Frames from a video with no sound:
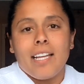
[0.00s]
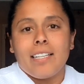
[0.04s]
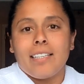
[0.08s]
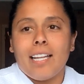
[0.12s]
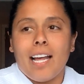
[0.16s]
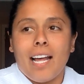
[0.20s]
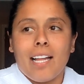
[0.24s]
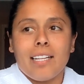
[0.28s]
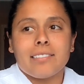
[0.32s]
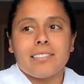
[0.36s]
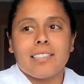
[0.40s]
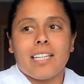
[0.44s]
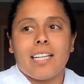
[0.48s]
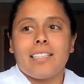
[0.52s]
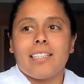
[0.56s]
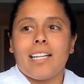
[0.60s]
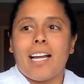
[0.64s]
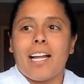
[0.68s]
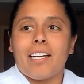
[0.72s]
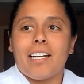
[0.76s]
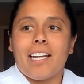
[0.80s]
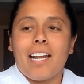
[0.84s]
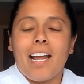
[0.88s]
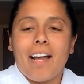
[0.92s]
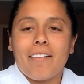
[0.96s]
Not saying
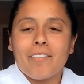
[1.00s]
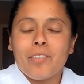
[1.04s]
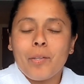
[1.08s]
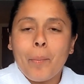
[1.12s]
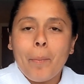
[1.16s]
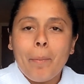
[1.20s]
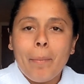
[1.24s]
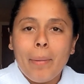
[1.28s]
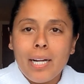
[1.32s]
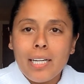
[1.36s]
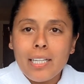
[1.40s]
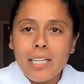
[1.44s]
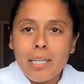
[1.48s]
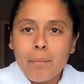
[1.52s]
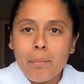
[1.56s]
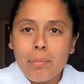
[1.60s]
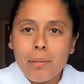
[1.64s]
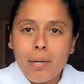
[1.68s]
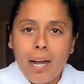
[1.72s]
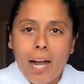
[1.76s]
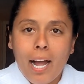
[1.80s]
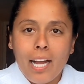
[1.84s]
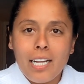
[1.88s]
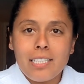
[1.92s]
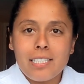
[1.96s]
that I didn't have the money,
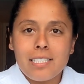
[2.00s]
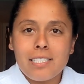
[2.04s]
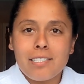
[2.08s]
but